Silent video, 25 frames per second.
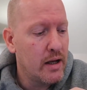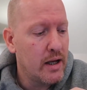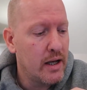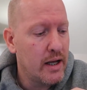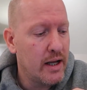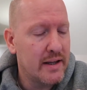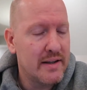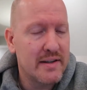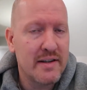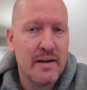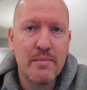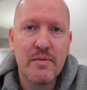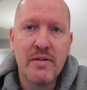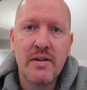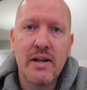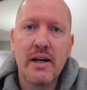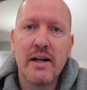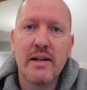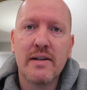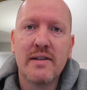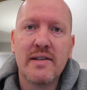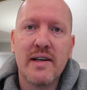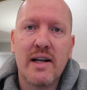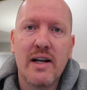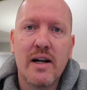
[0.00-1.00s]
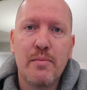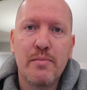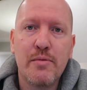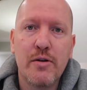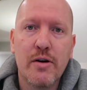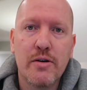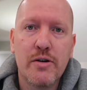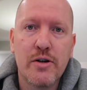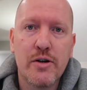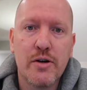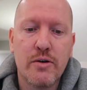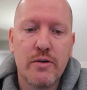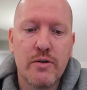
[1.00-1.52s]
it's something that can set up your
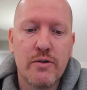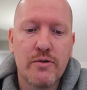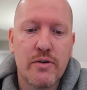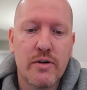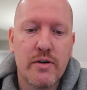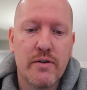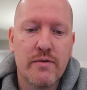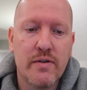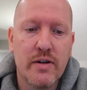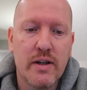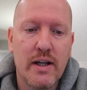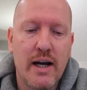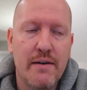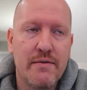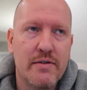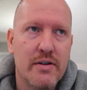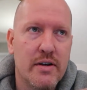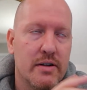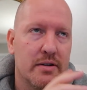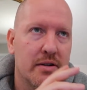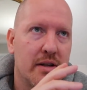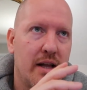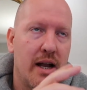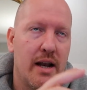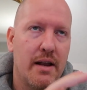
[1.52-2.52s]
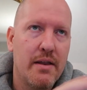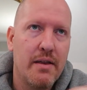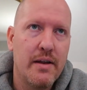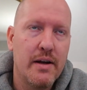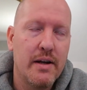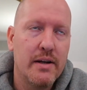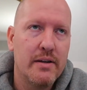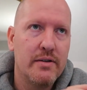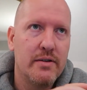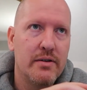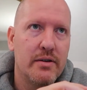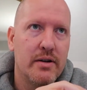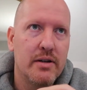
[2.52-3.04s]
children for life. So there's a lot of
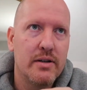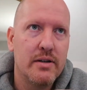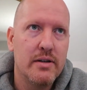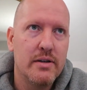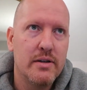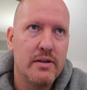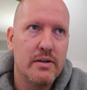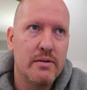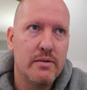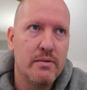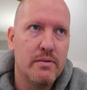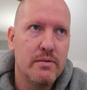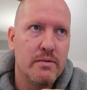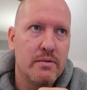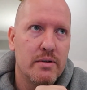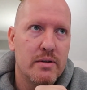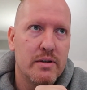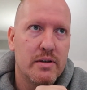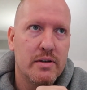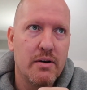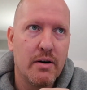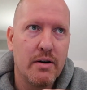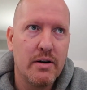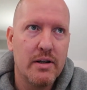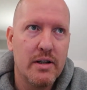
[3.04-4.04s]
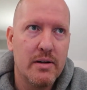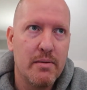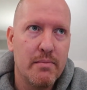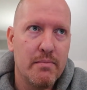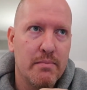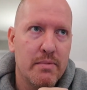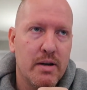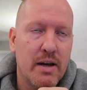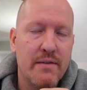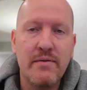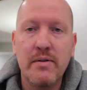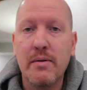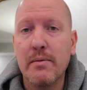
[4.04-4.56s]
things you can do, starting them,
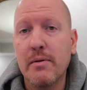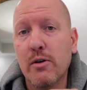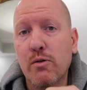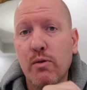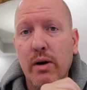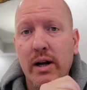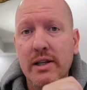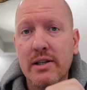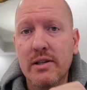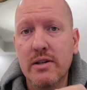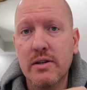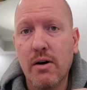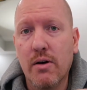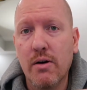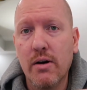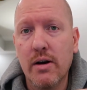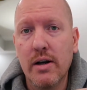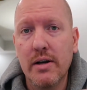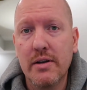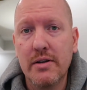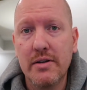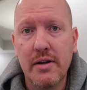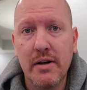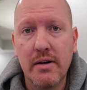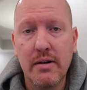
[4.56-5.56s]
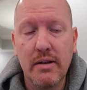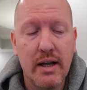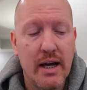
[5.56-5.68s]
giving them a great start to their